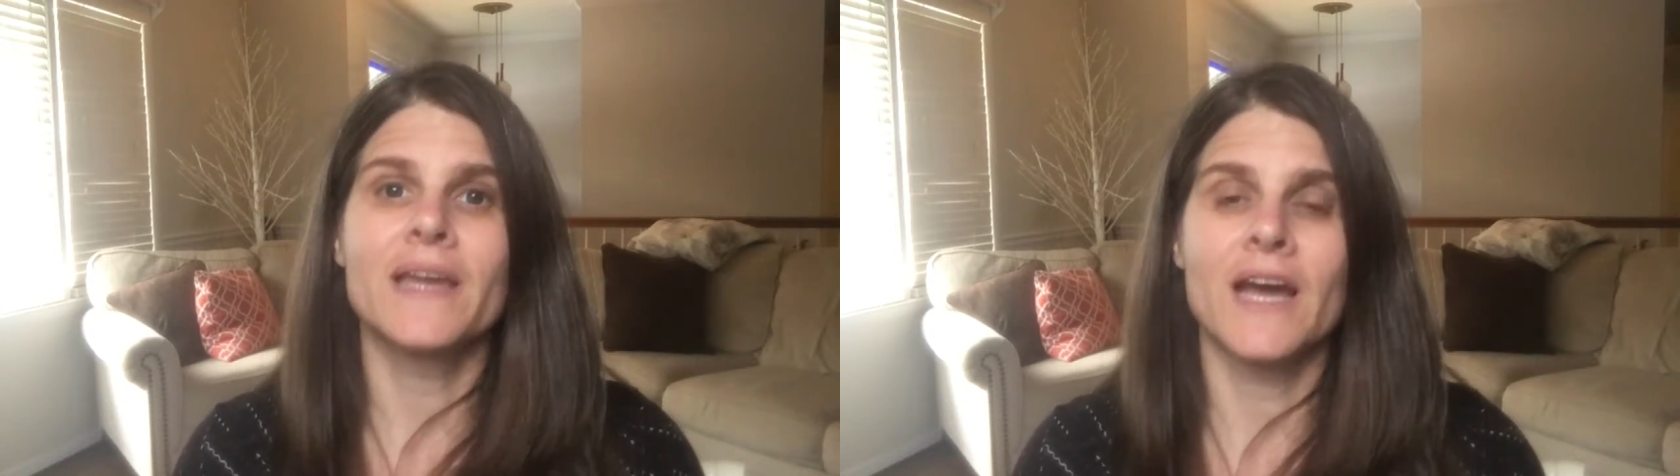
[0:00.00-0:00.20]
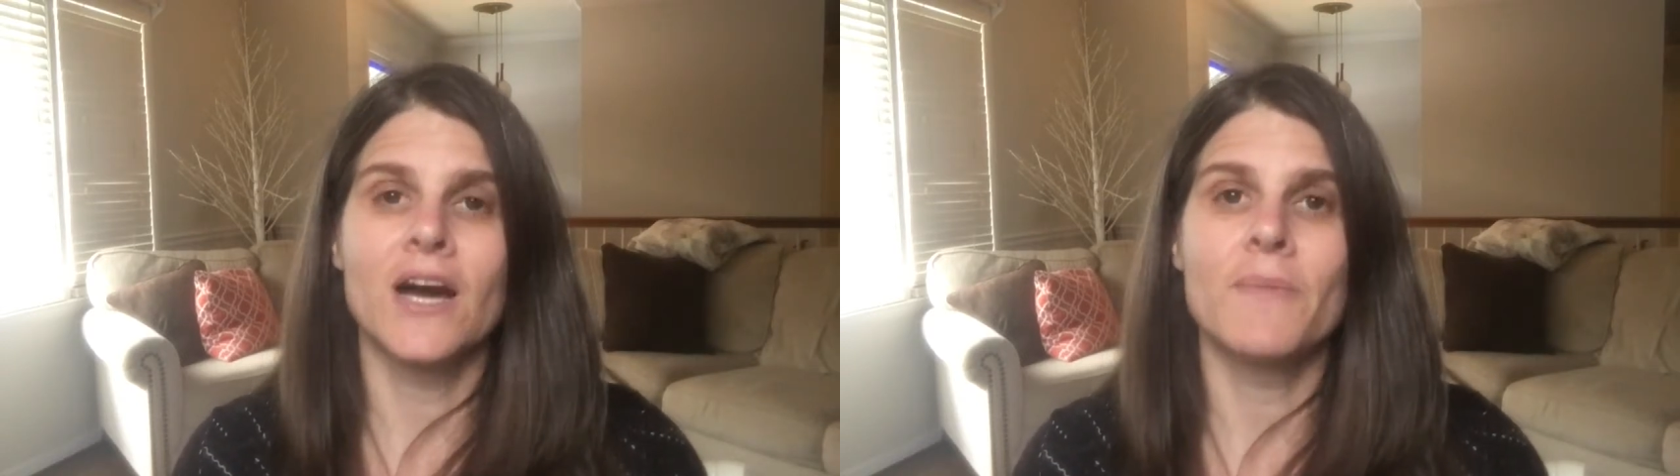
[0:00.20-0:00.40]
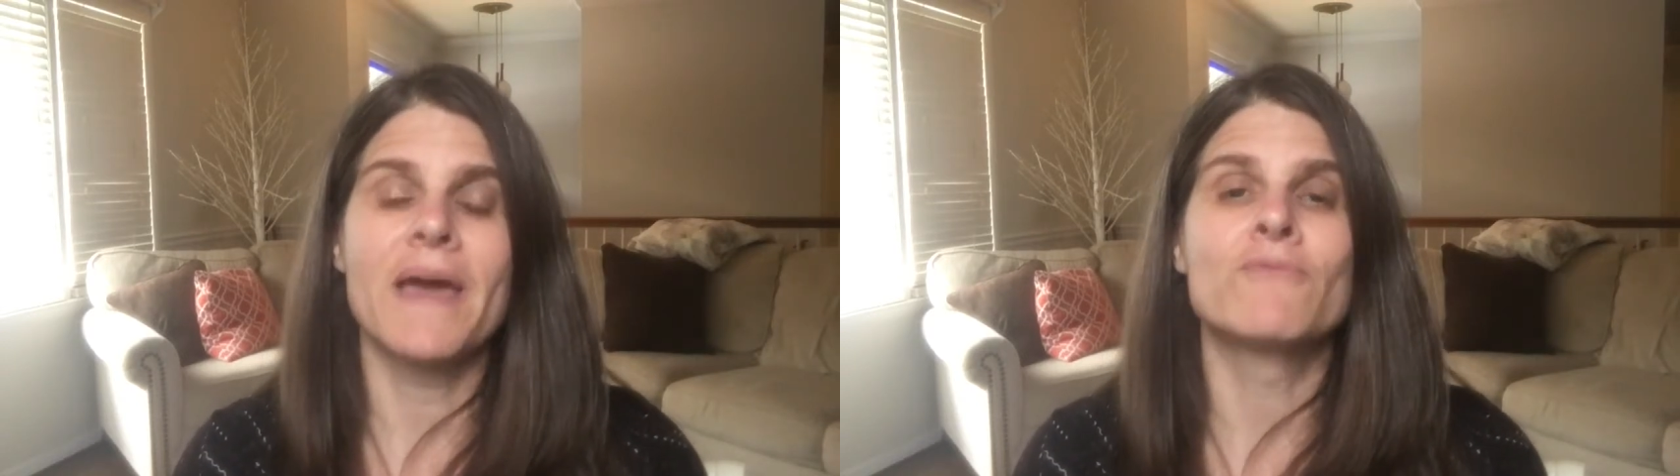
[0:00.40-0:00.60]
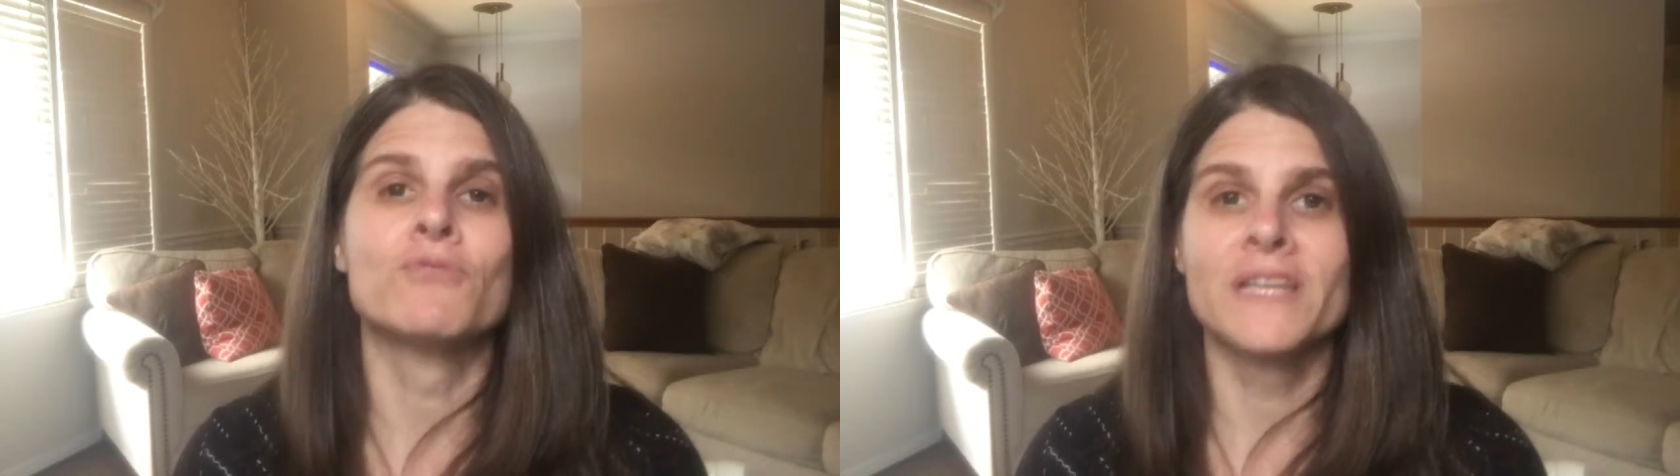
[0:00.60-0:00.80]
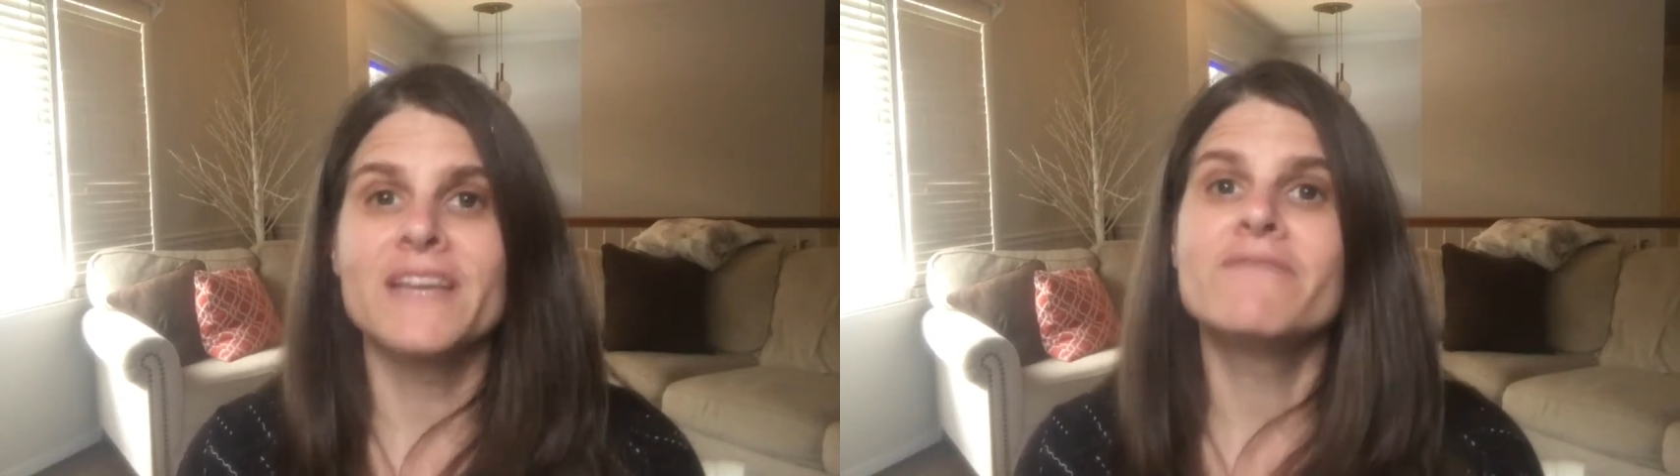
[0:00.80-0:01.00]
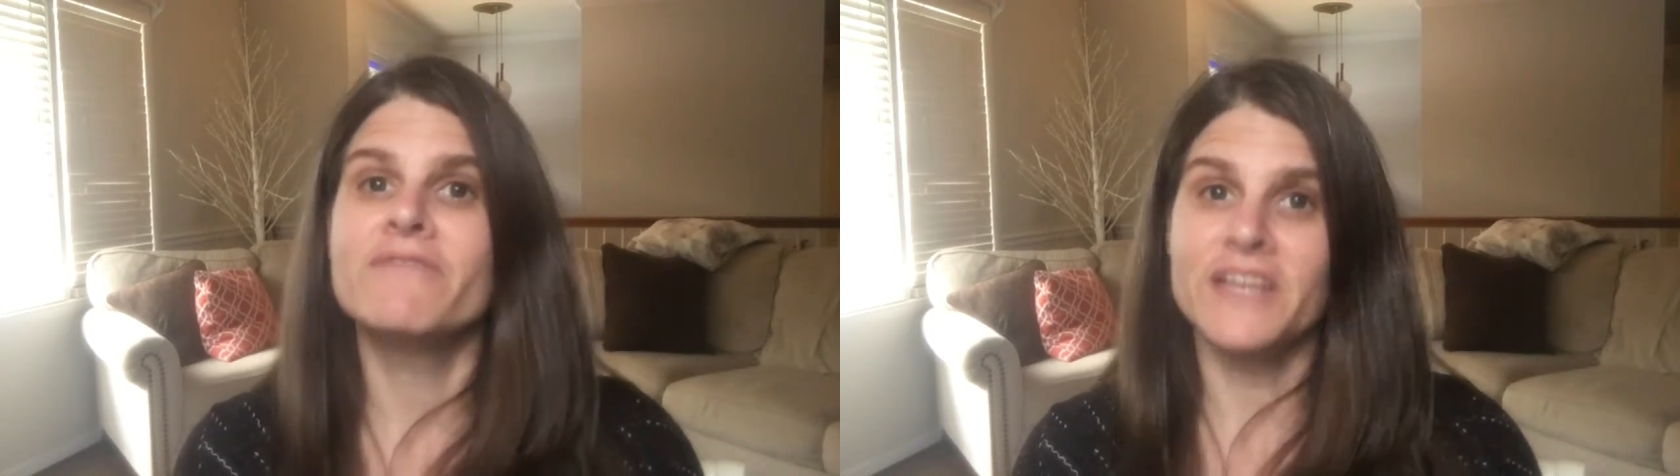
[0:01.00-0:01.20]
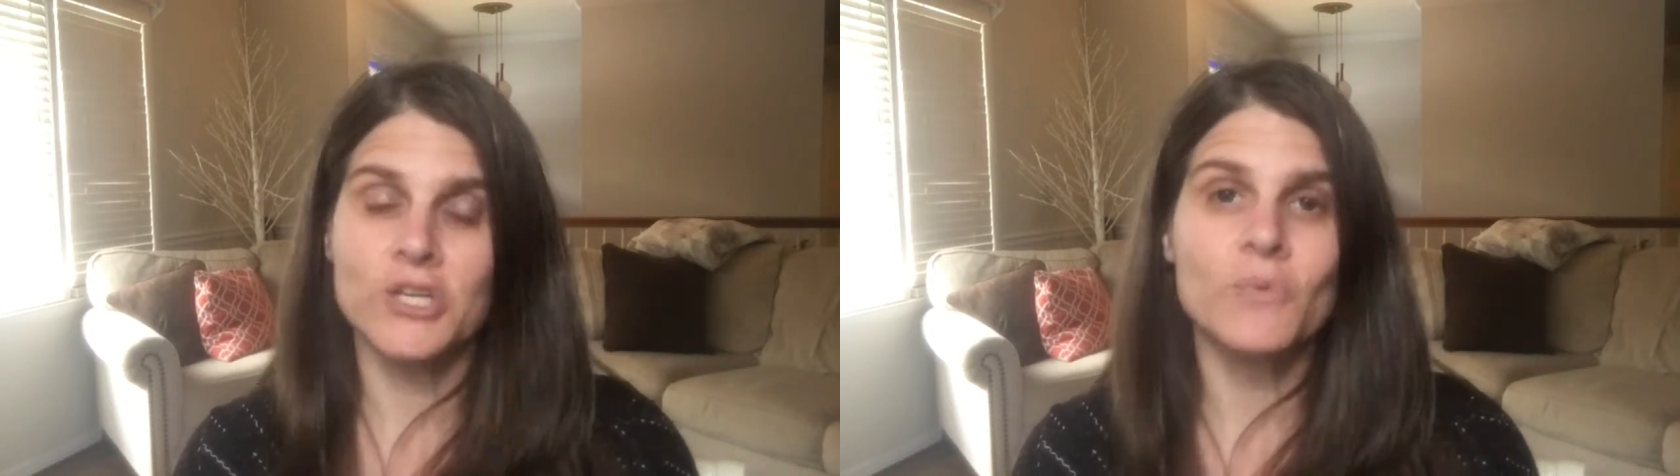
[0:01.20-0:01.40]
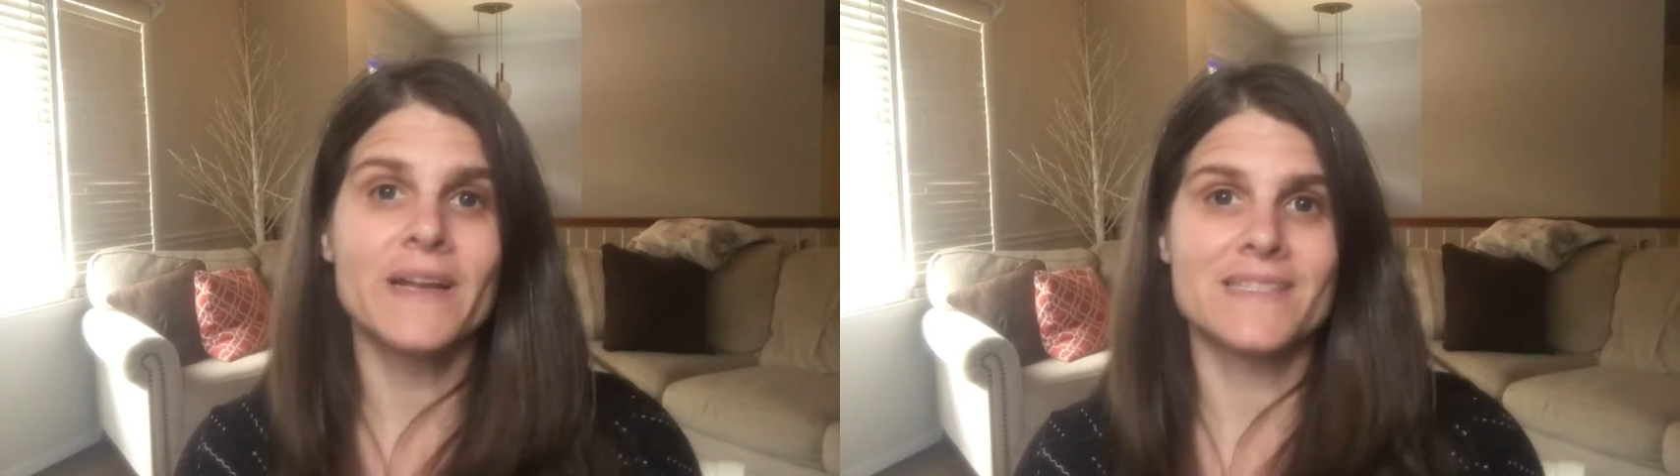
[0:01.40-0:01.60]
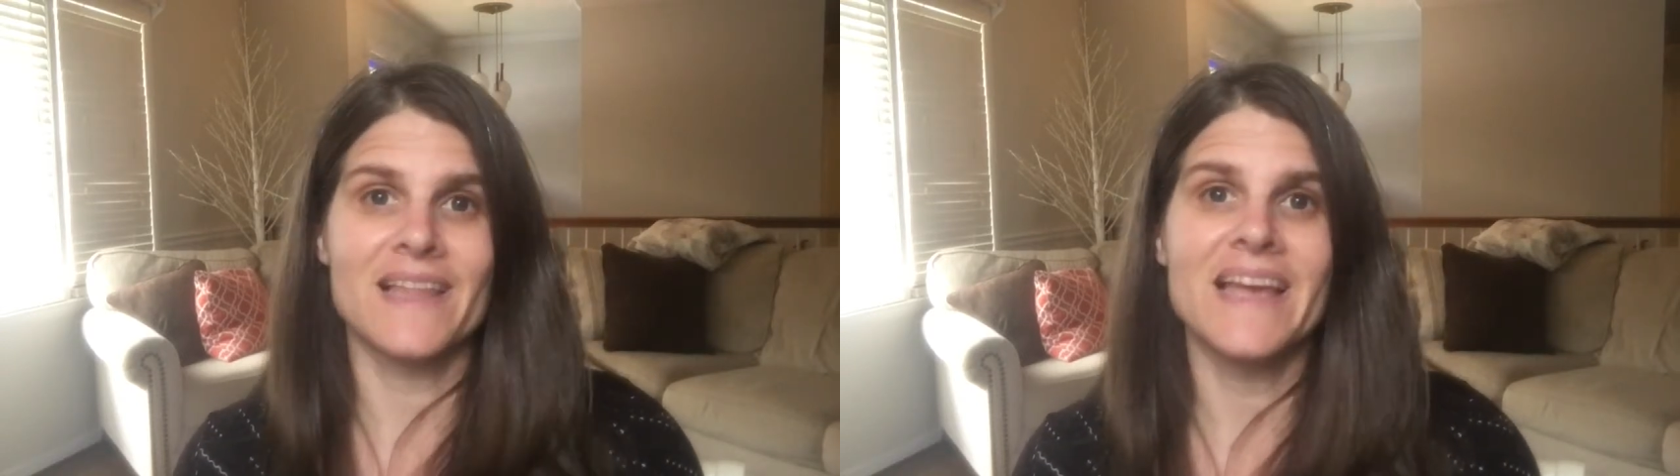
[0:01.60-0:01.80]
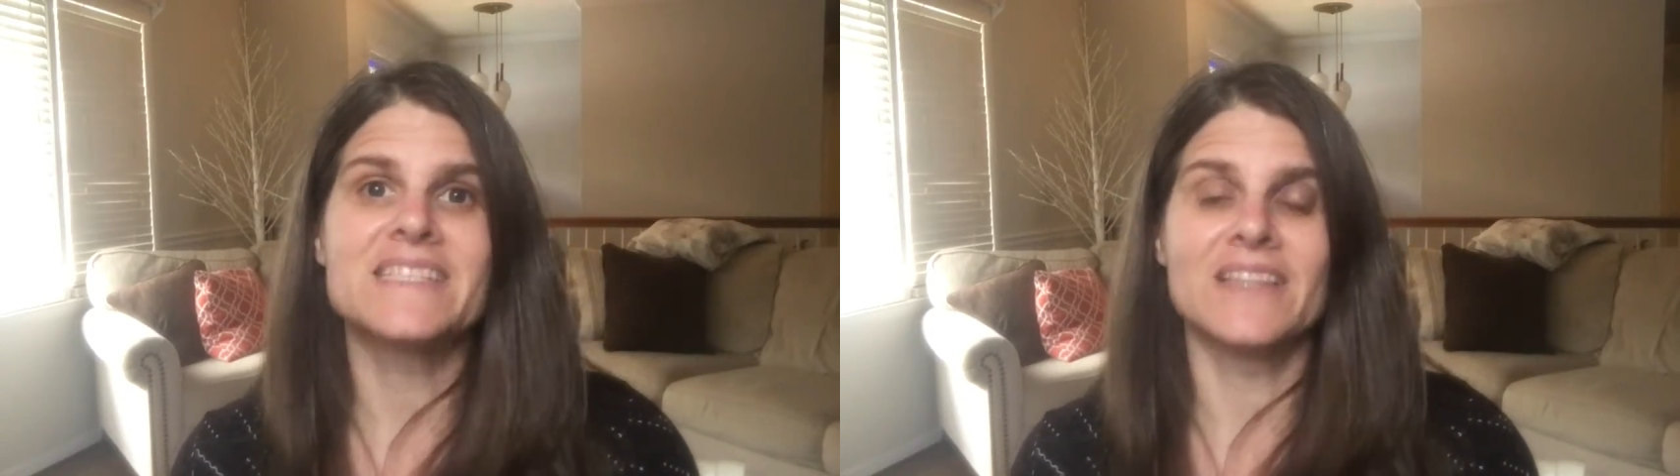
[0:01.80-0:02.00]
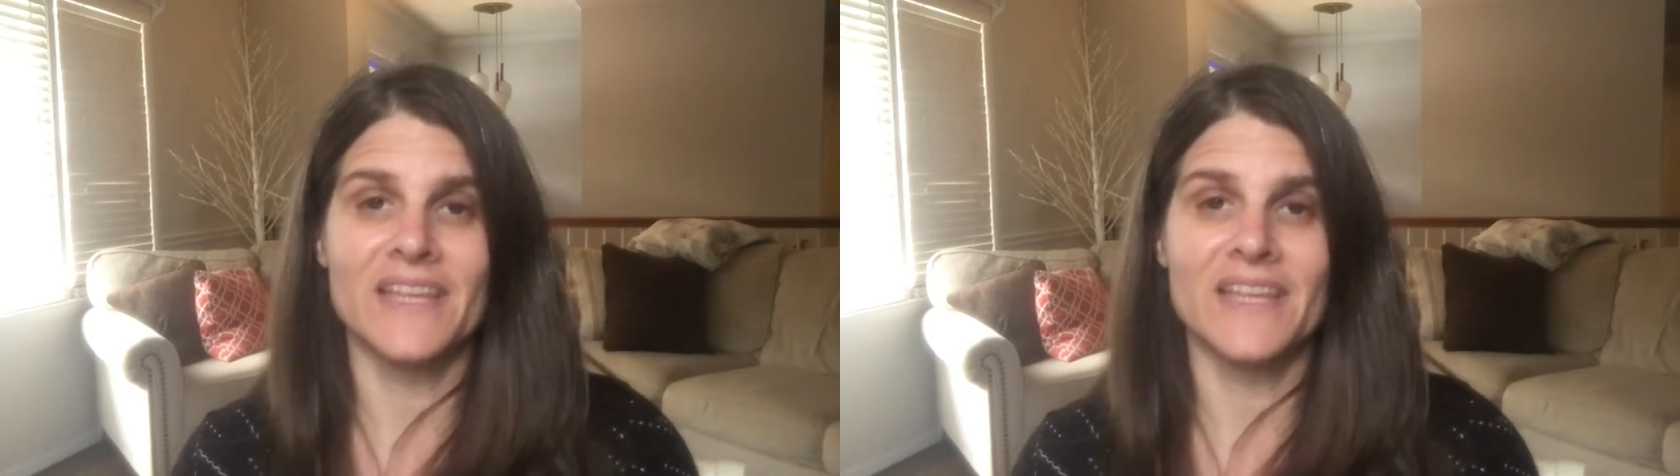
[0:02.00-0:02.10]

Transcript: can come and really feel what it's like to